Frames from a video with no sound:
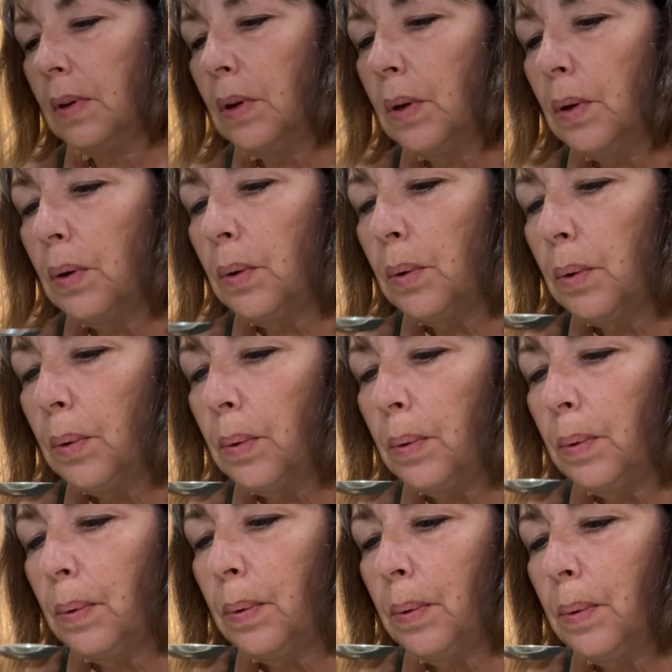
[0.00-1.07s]

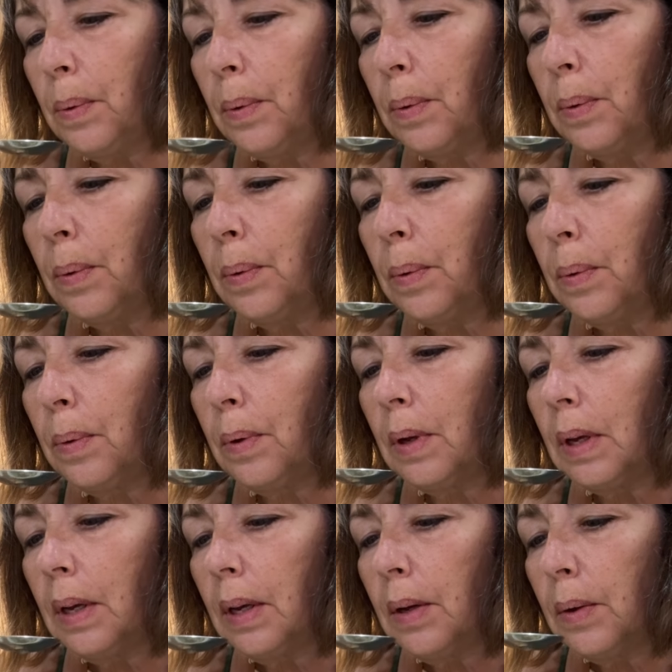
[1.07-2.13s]

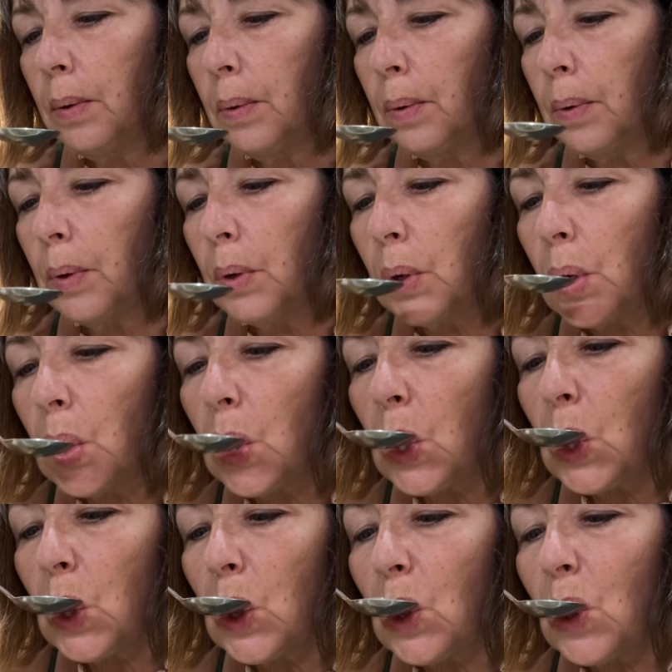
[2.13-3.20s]
[no speech]